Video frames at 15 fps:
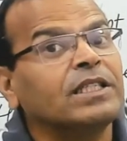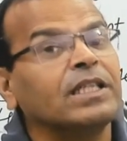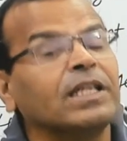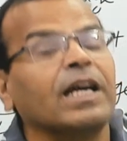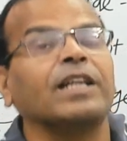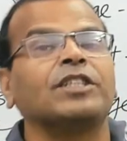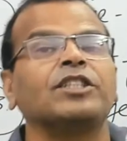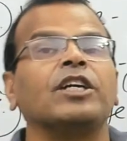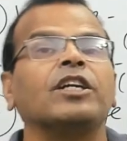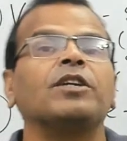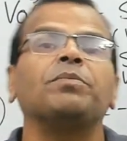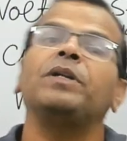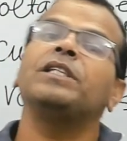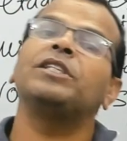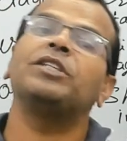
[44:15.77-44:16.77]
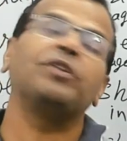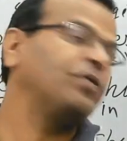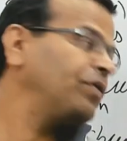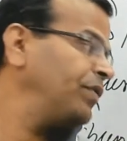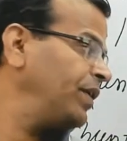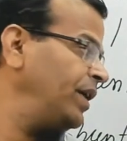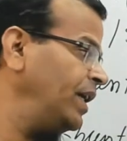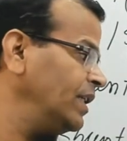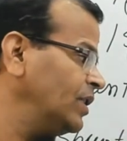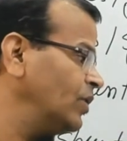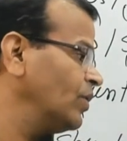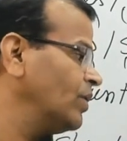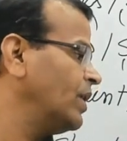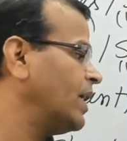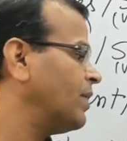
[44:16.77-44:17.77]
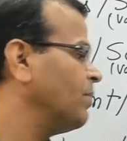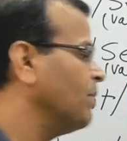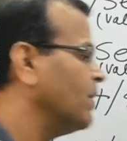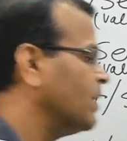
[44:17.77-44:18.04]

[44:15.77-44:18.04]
and shunt means decrease, so that must